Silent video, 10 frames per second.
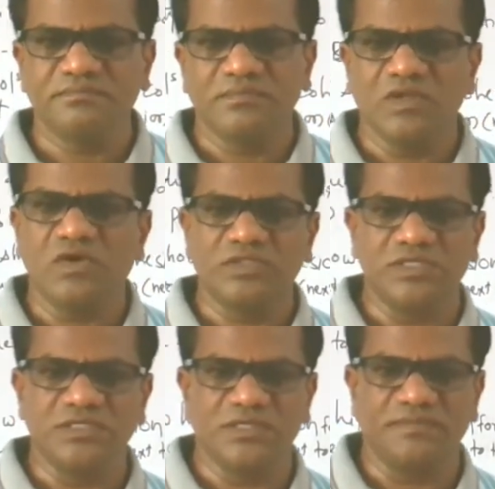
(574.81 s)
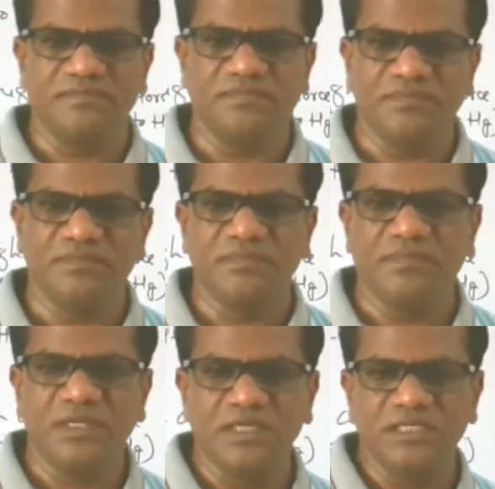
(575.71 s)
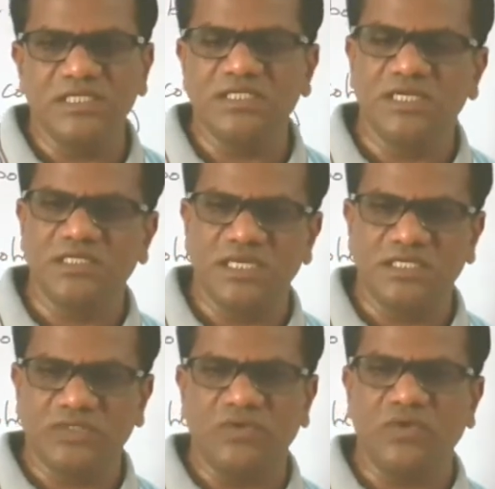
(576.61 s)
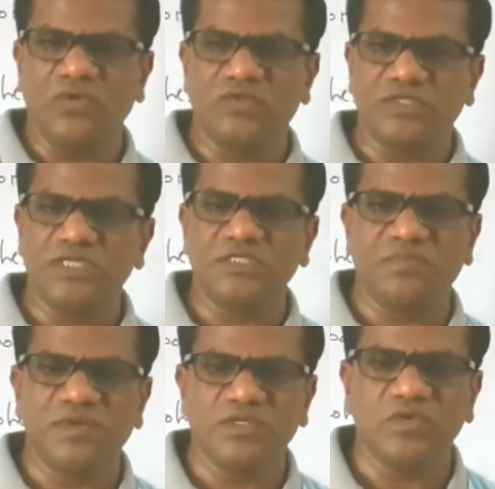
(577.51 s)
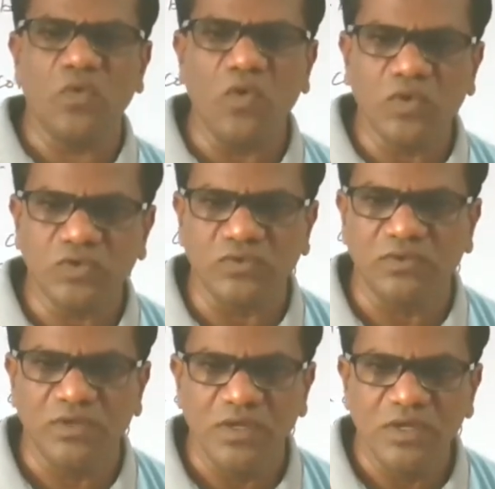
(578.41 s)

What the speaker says: oxygen, C6H12O6 plus O2.